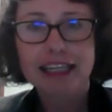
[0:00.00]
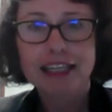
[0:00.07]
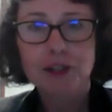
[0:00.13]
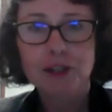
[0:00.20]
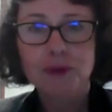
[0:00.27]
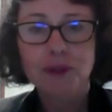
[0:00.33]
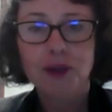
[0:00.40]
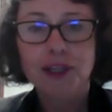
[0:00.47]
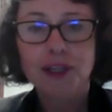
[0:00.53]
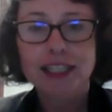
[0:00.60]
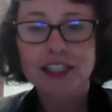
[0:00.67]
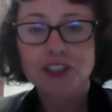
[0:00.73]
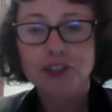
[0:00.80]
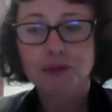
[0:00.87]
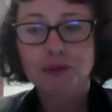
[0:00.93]

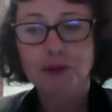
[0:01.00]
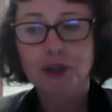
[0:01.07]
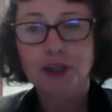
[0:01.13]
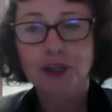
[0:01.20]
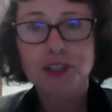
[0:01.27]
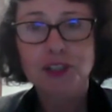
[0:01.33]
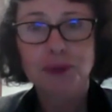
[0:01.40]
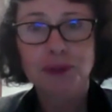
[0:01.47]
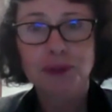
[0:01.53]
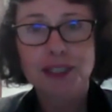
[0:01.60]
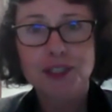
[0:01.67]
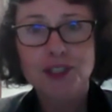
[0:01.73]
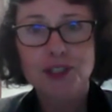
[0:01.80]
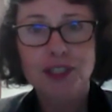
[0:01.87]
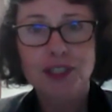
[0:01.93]
knowledge of what I do in
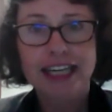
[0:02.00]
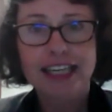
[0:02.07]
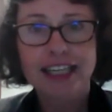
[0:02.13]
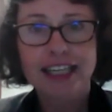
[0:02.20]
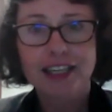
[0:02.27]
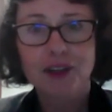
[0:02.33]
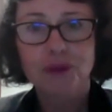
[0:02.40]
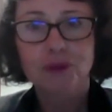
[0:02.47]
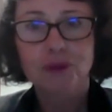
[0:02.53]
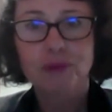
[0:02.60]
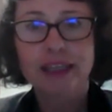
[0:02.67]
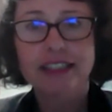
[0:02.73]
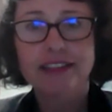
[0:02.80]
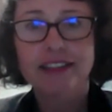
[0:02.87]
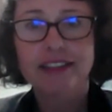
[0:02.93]
Australia
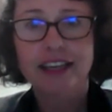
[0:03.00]
with,